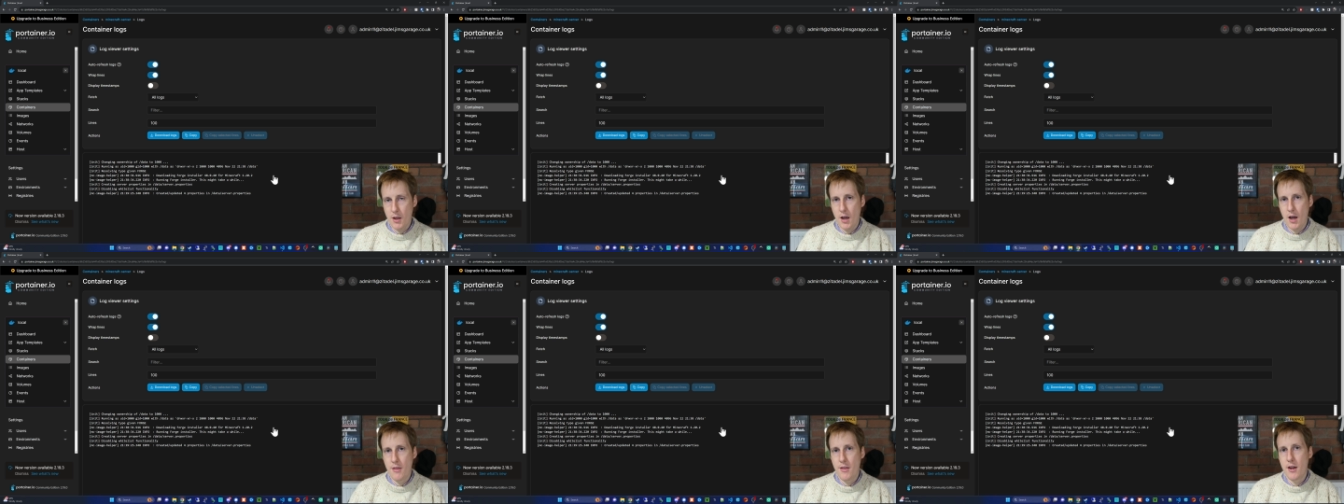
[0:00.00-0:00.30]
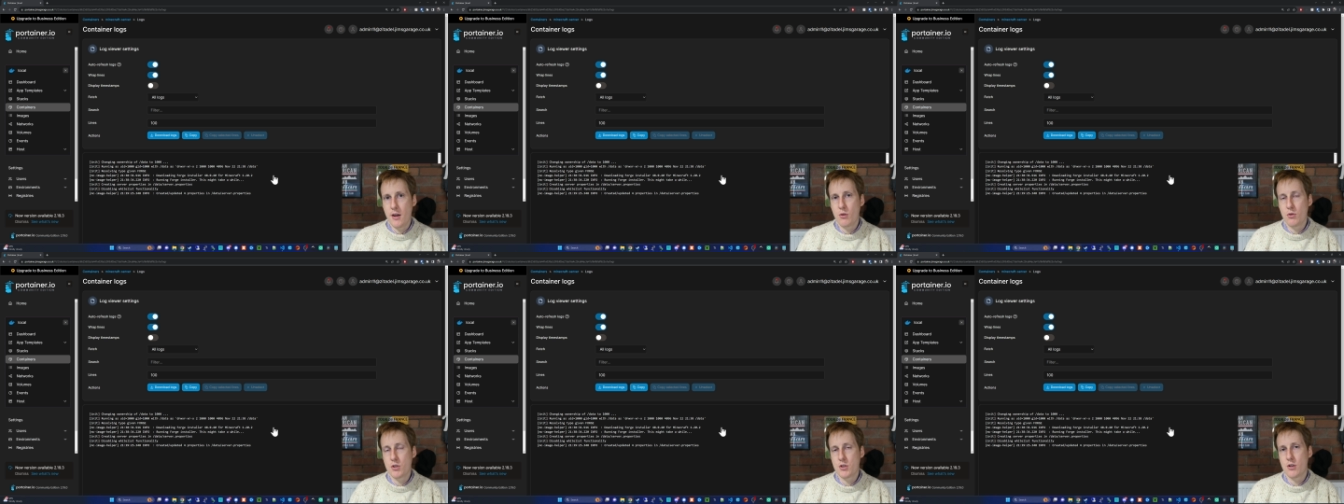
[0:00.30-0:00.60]
and
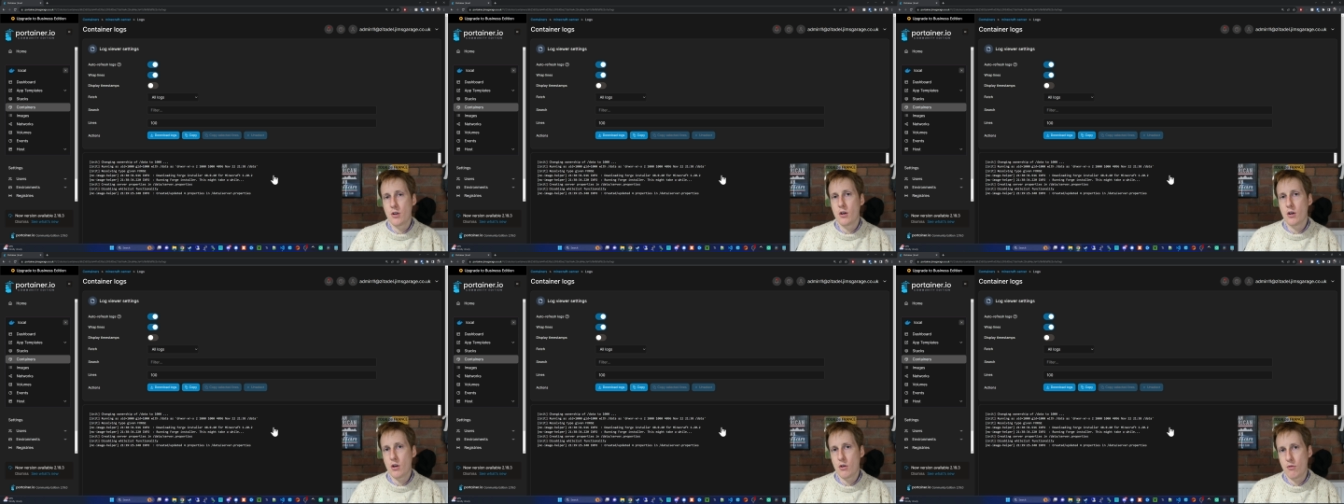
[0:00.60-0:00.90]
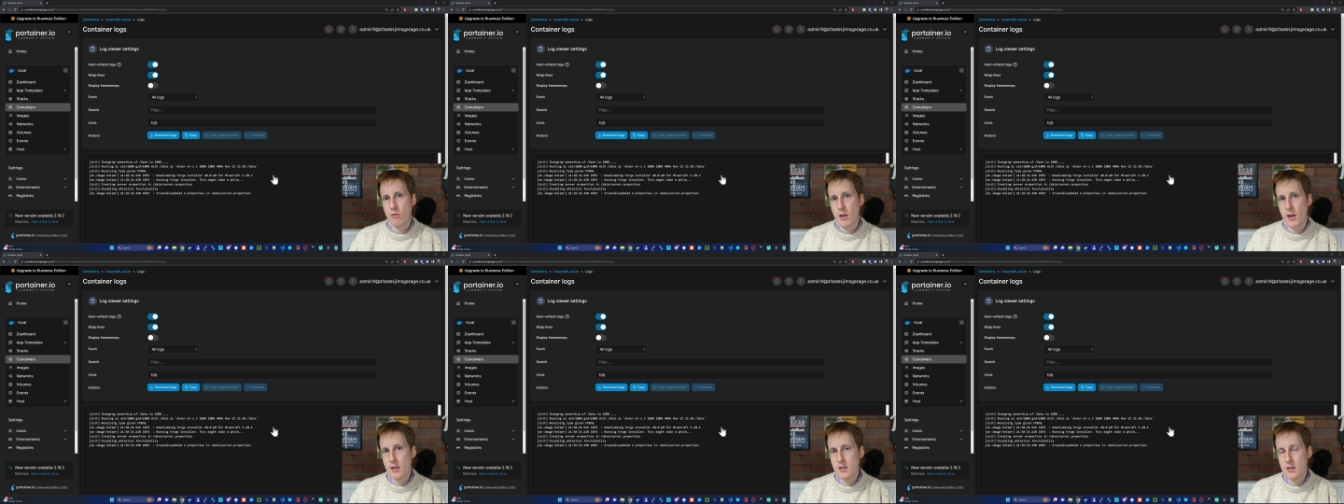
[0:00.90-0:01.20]
then it will start
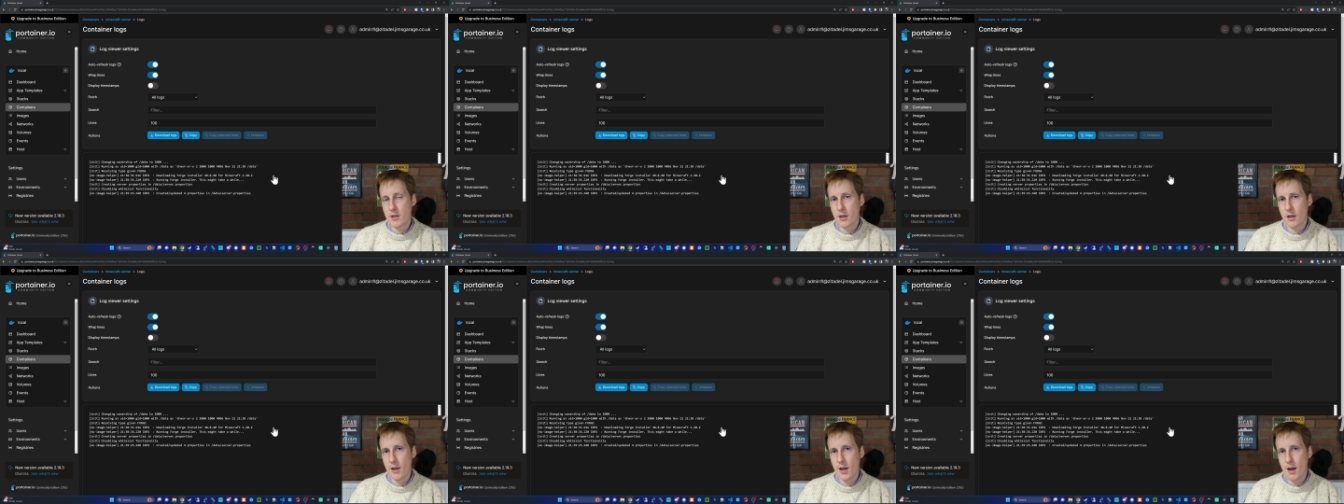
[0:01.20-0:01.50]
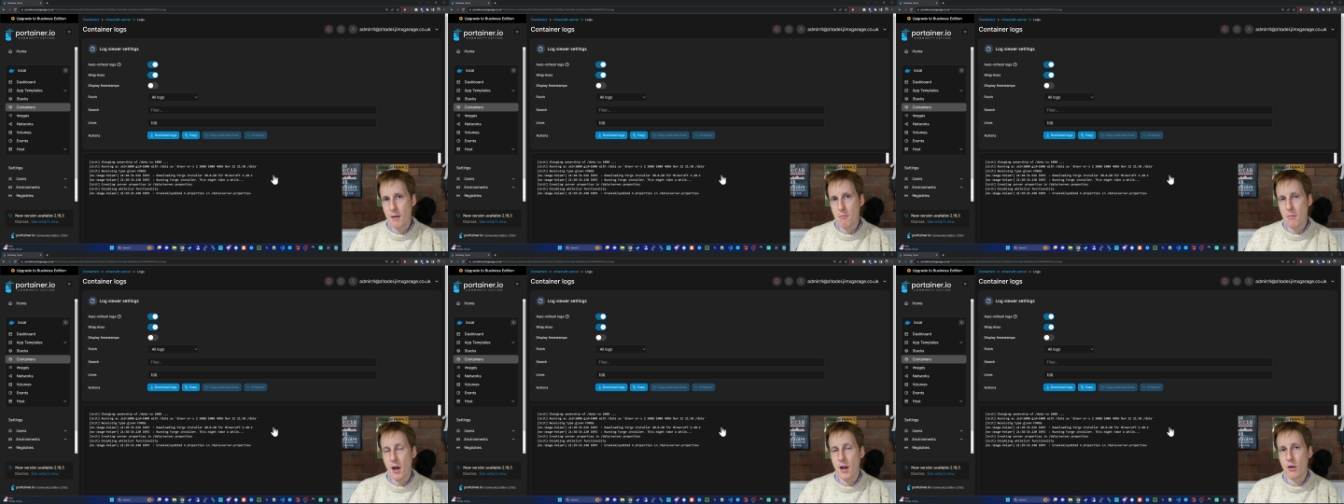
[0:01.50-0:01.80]
creating
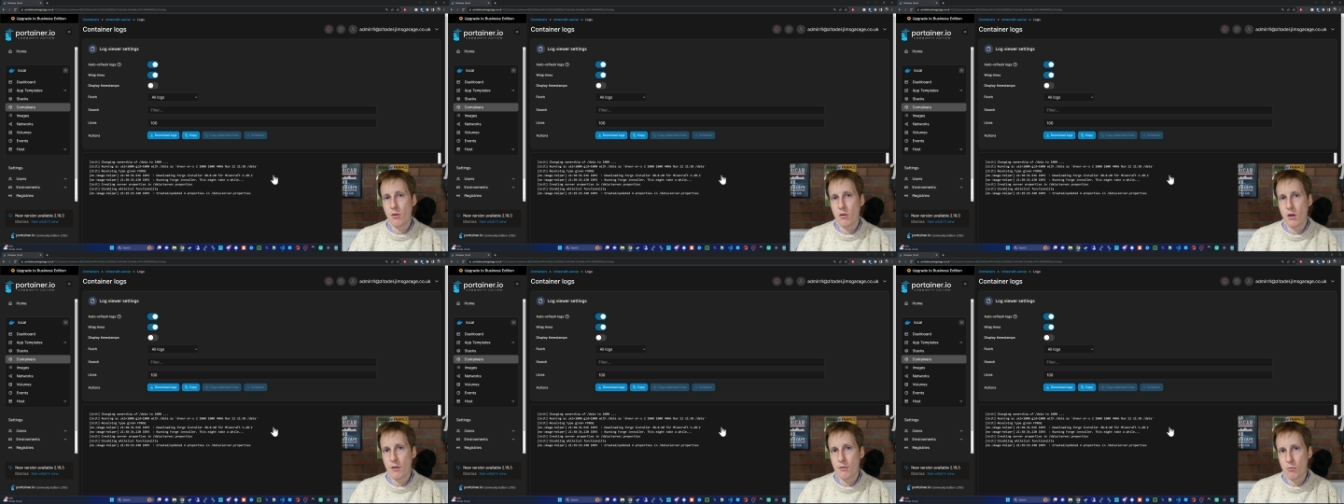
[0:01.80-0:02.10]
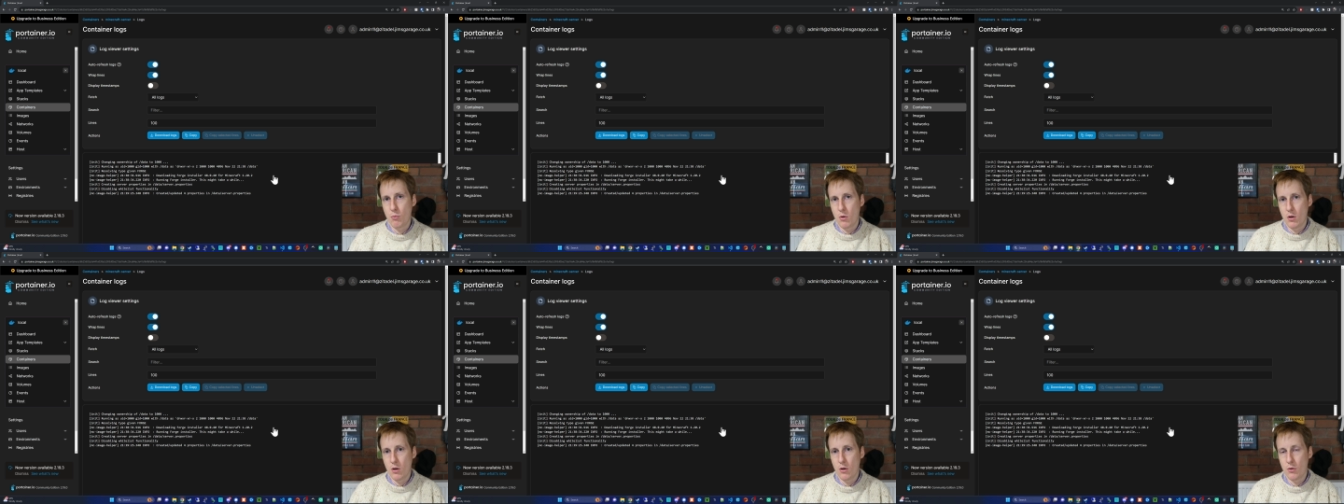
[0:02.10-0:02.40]
our
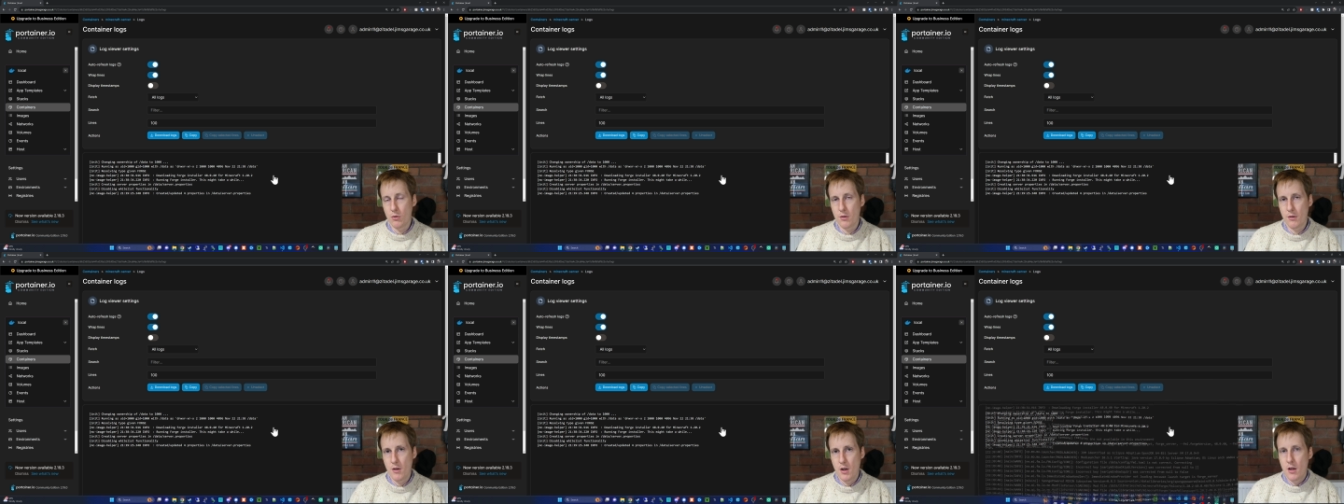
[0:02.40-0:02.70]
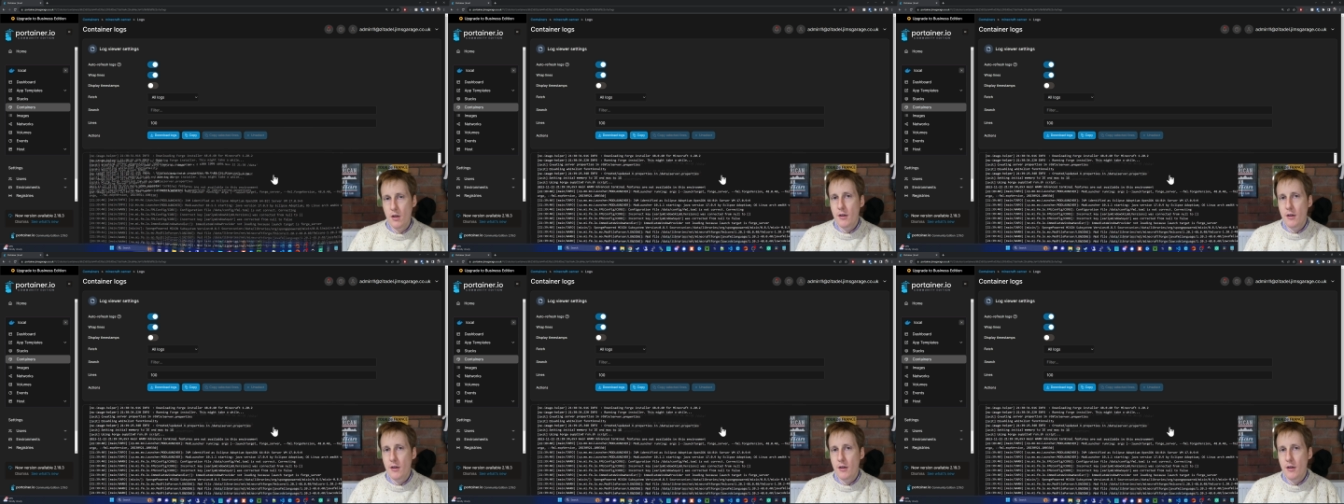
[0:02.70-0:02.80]
Minecraft world.